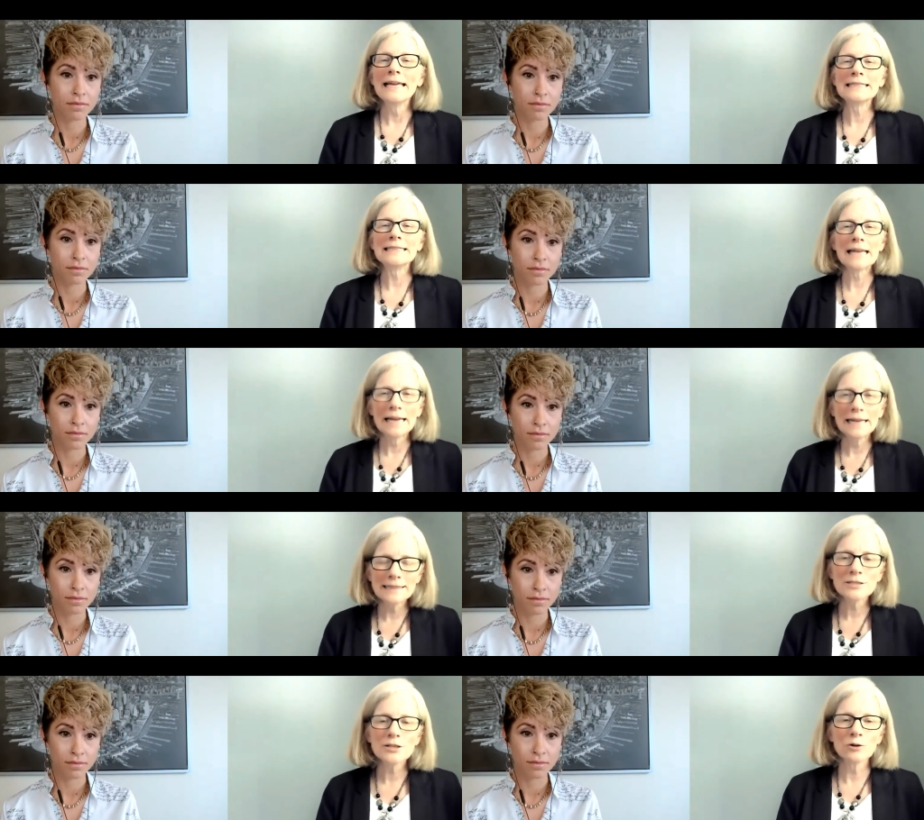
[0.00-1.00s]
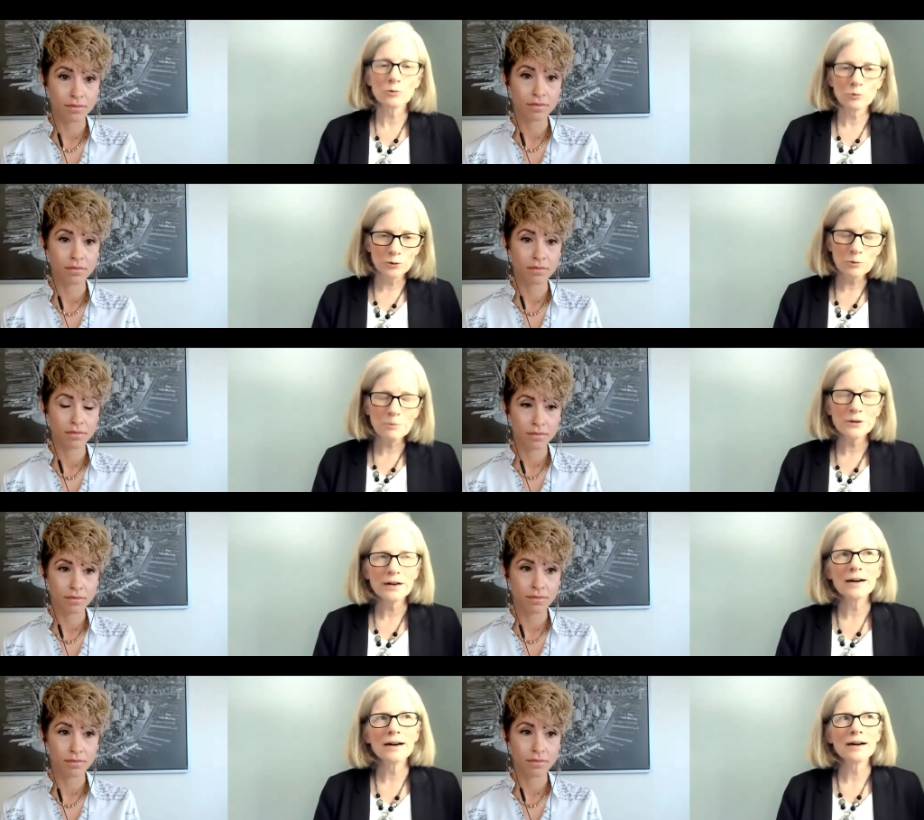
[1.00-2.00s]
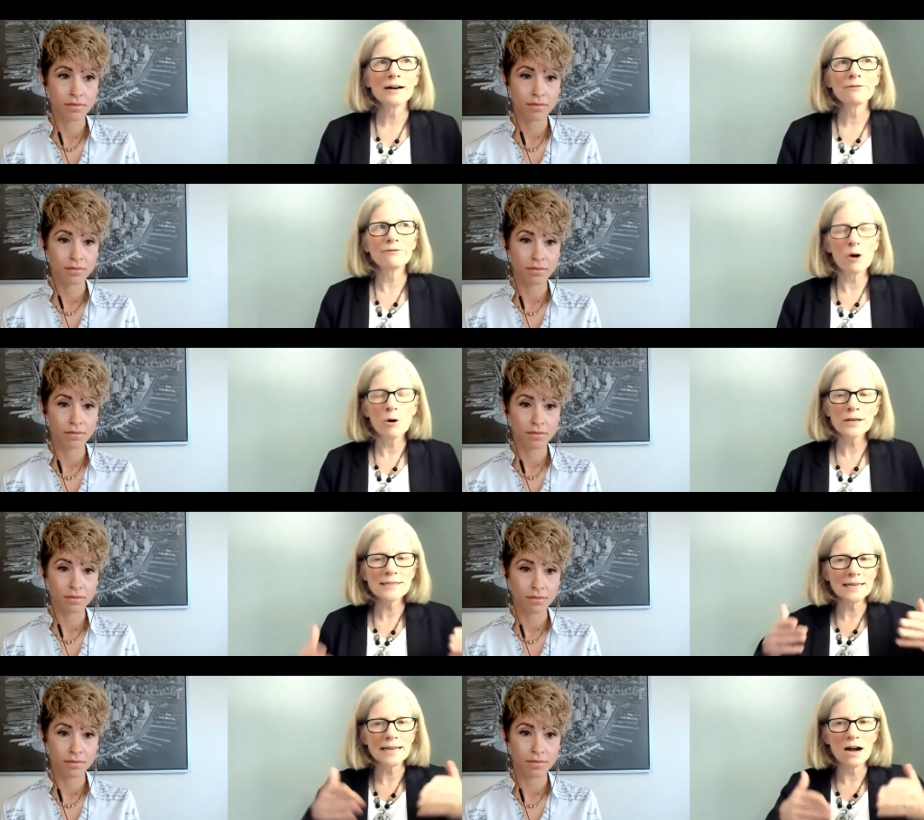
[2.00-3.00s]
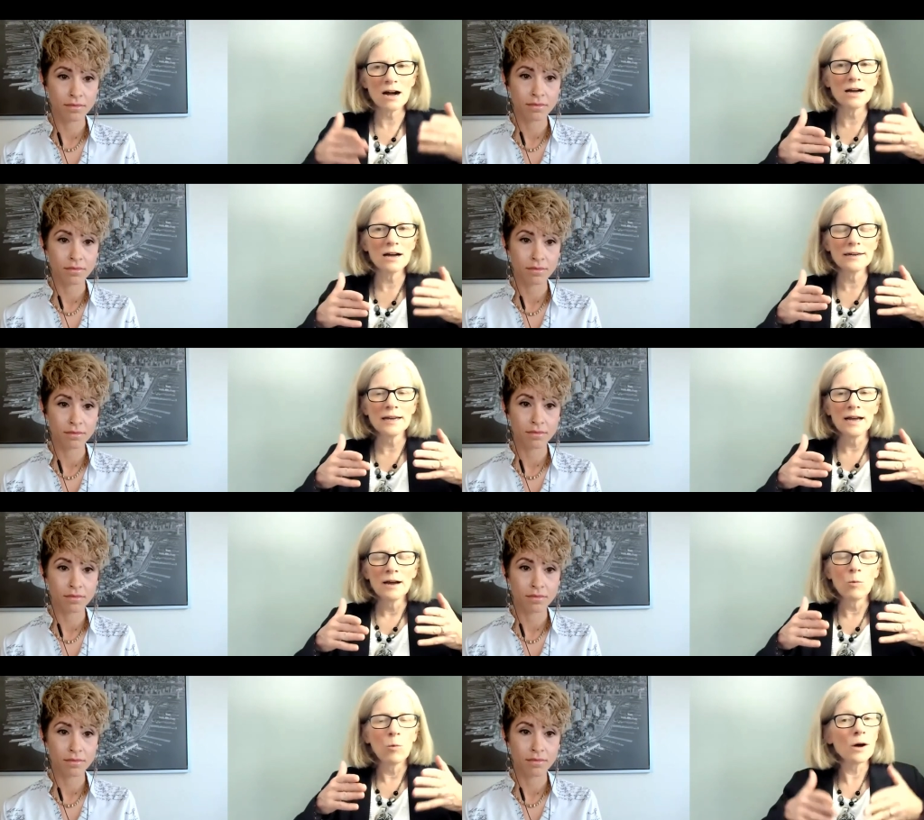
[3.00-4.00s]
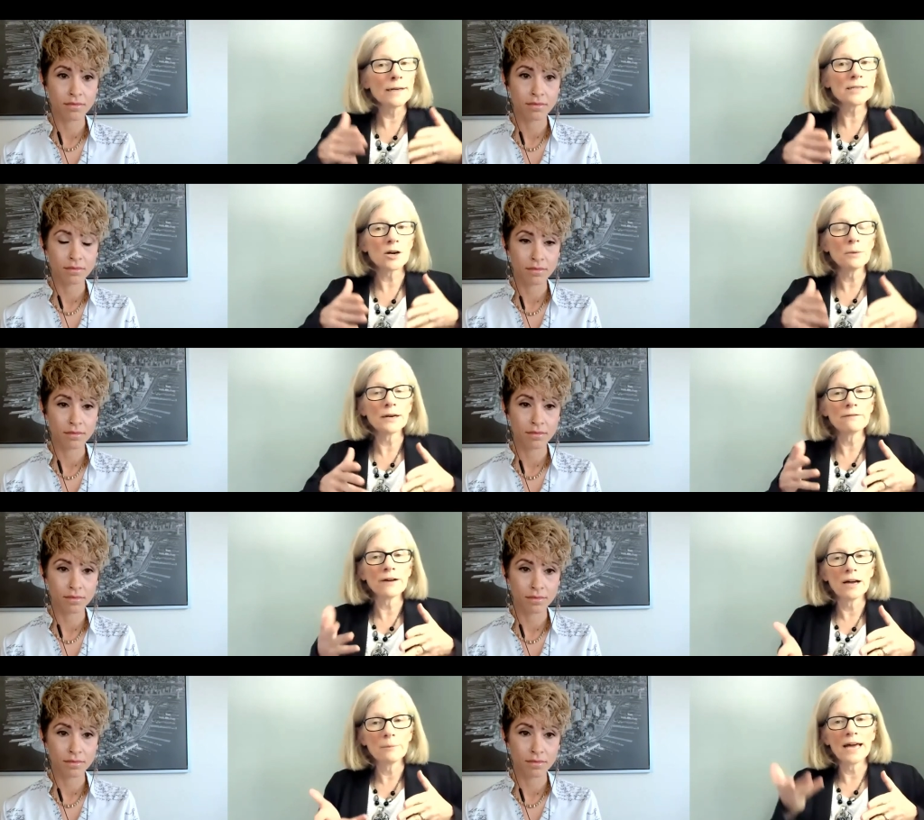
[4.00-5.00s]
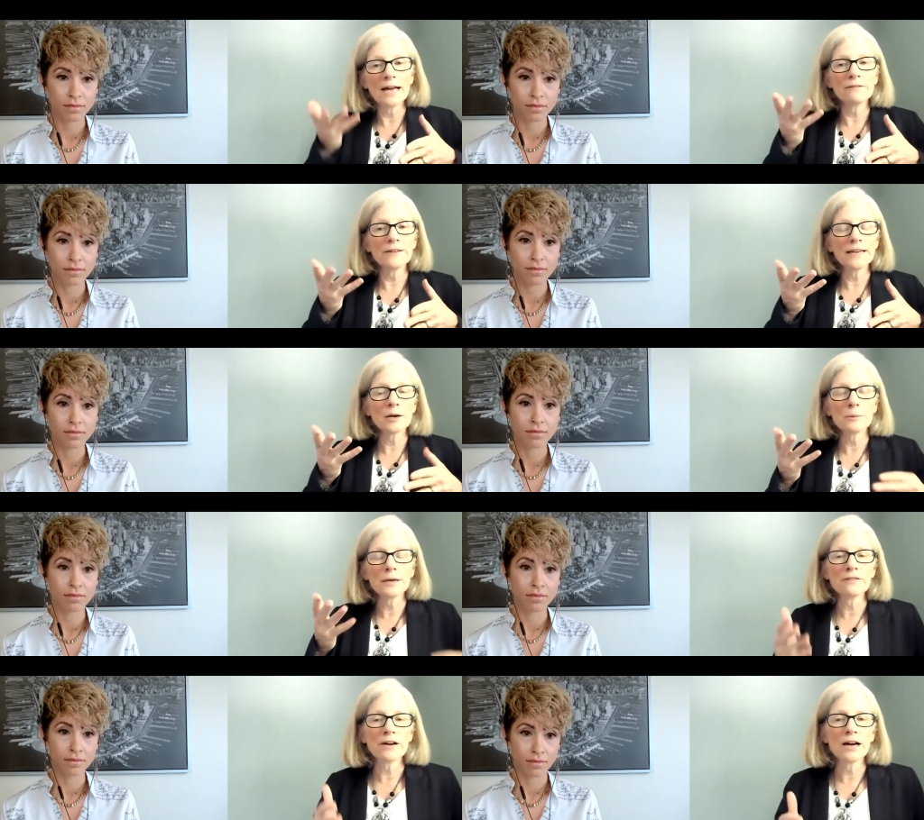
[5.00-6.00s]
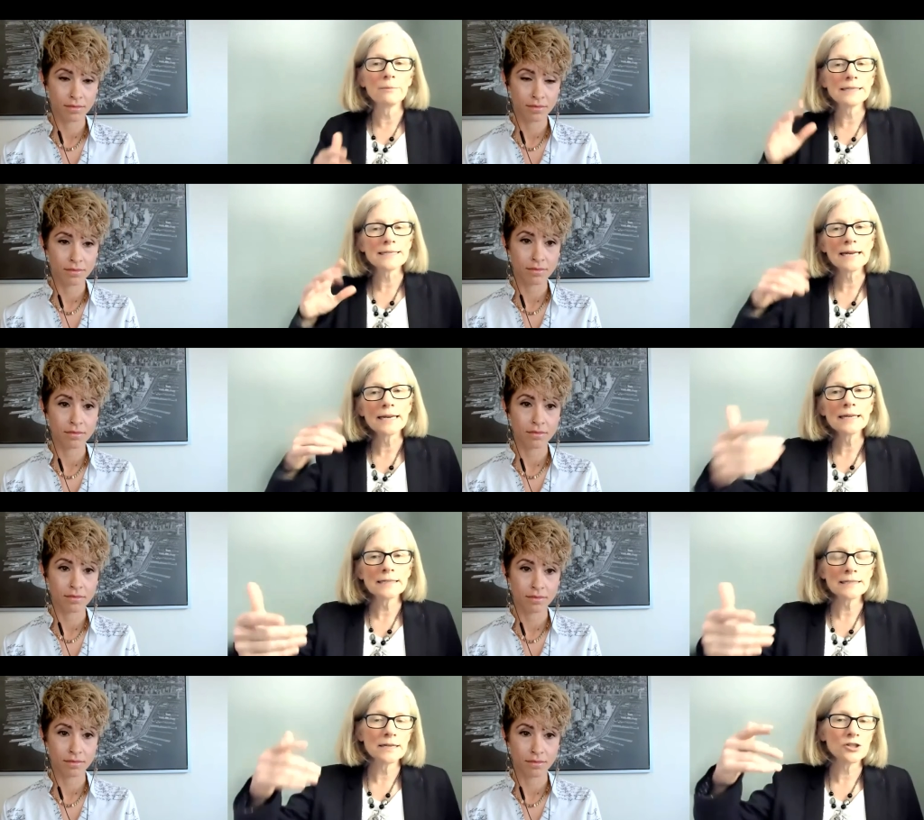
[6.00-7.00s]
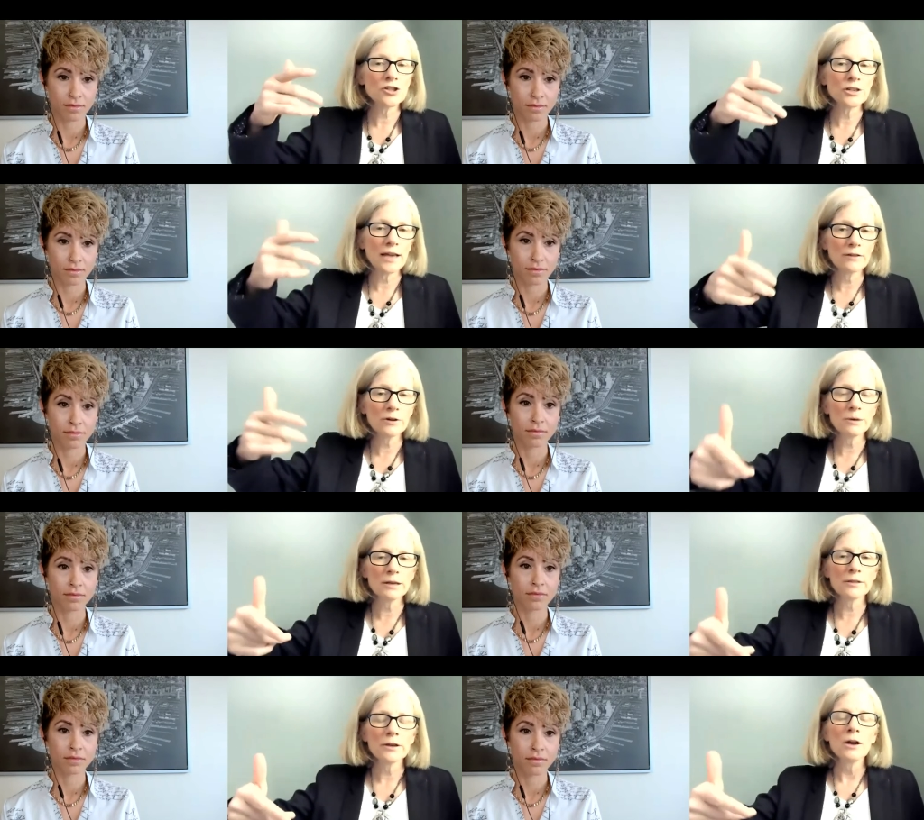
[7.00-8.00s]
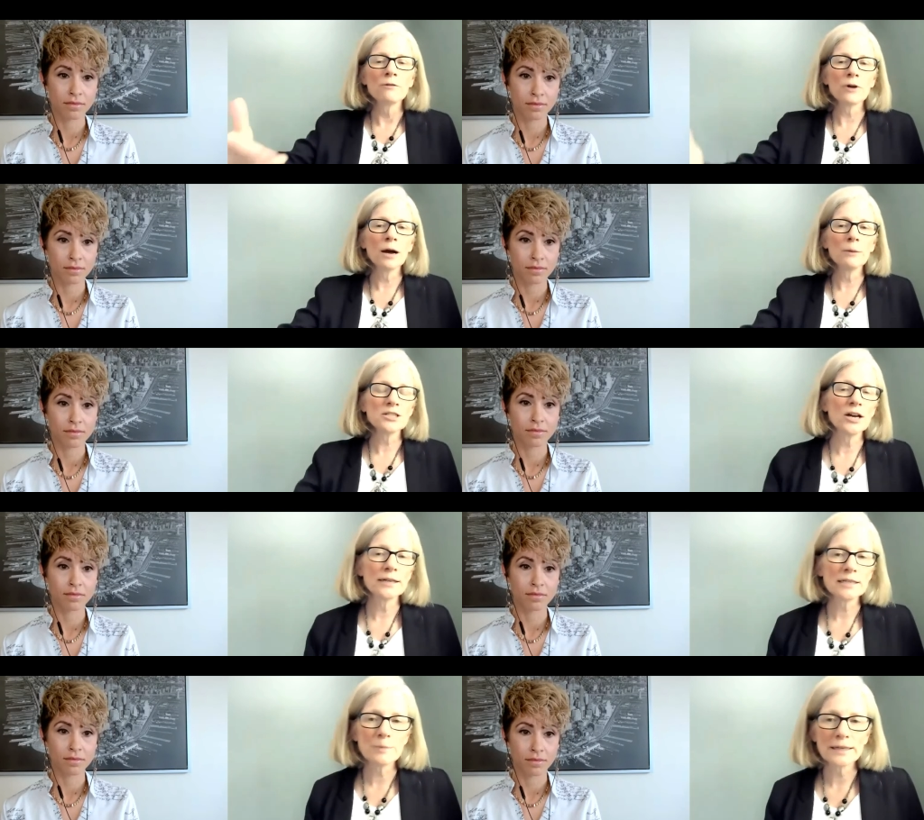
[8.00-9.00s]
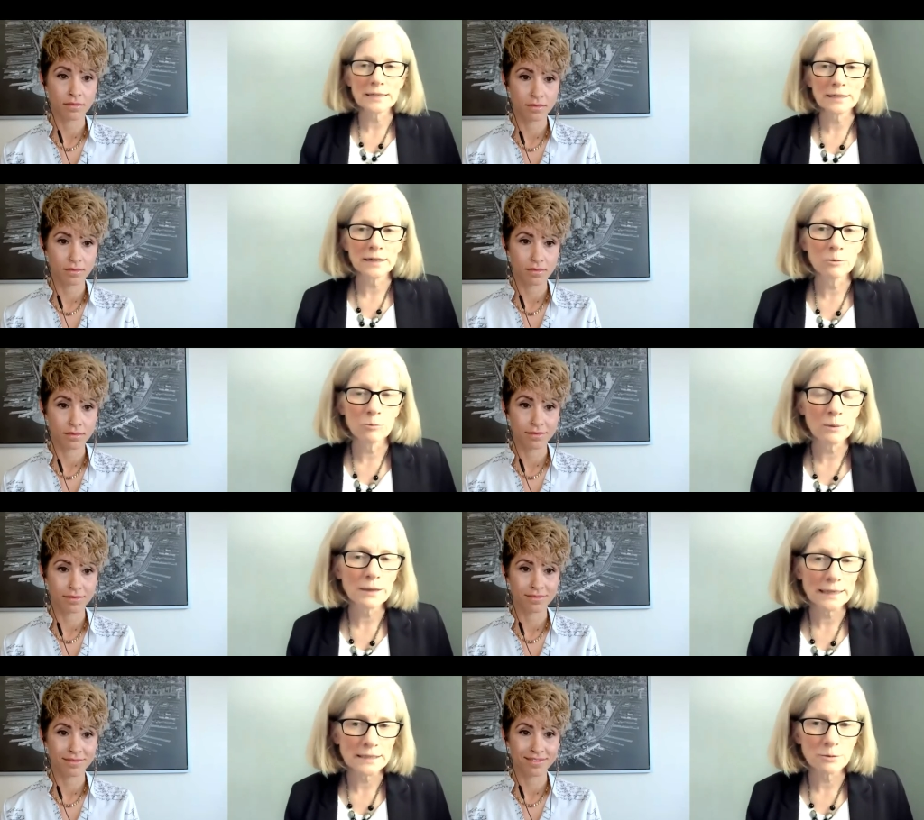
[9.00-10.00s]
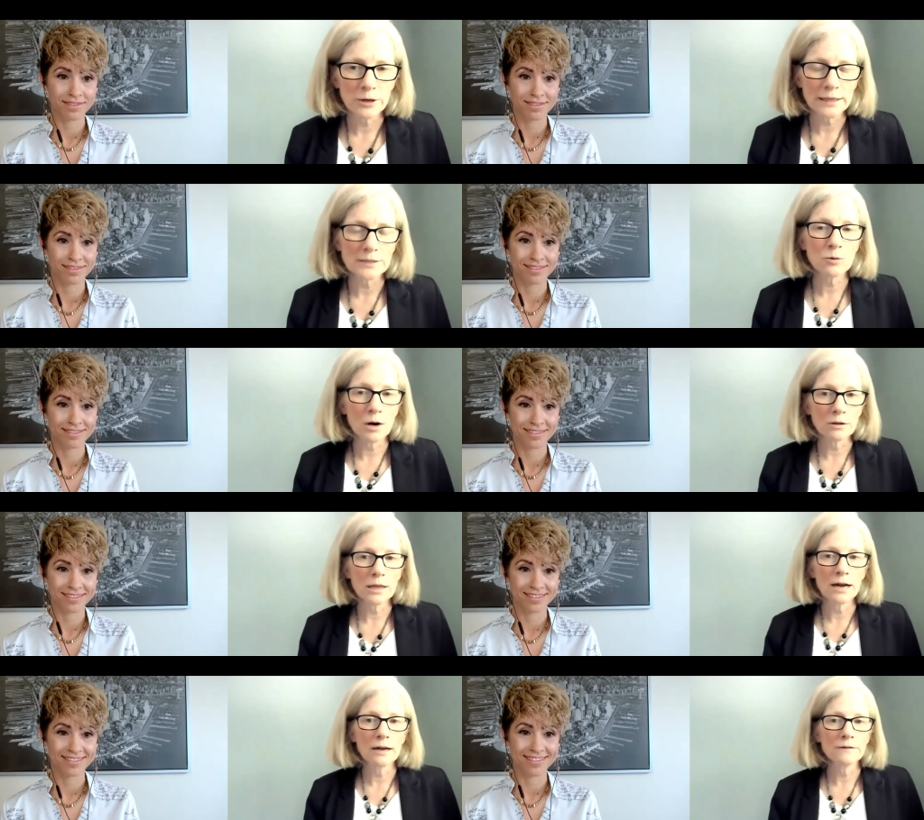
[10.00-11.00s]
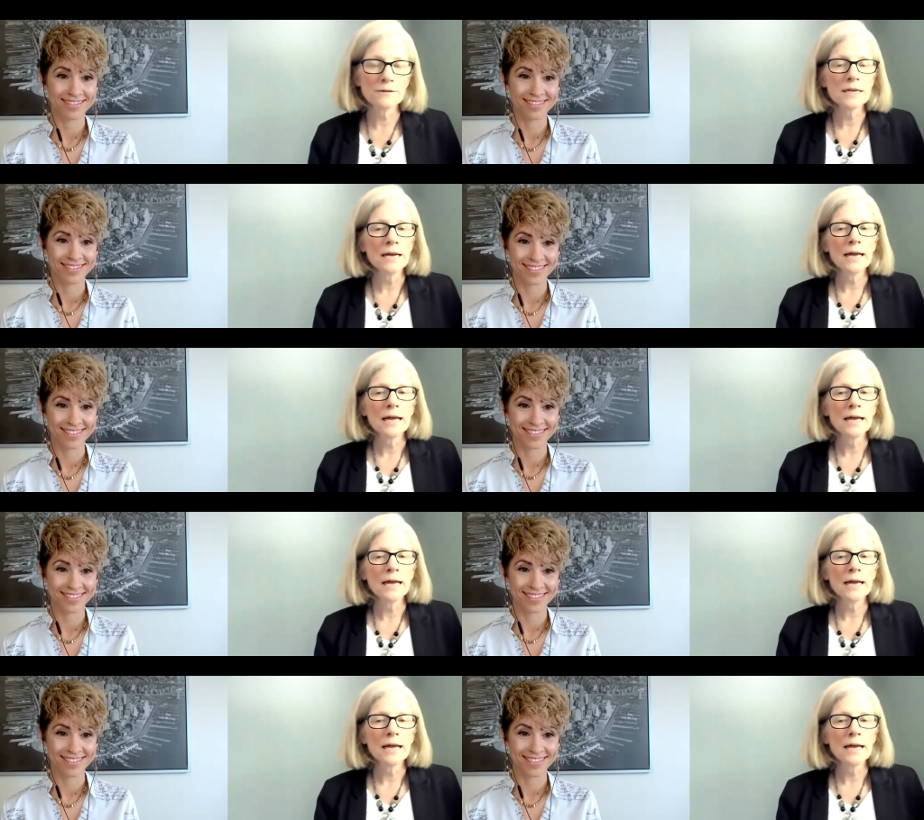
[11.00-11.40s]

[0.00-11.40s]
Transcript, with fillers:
Speaker 1: intense group uh, focusing on what is our money vibe, elevating our money vibe, and setting an intention every month for how much unexpected income we plan to bring into our lives.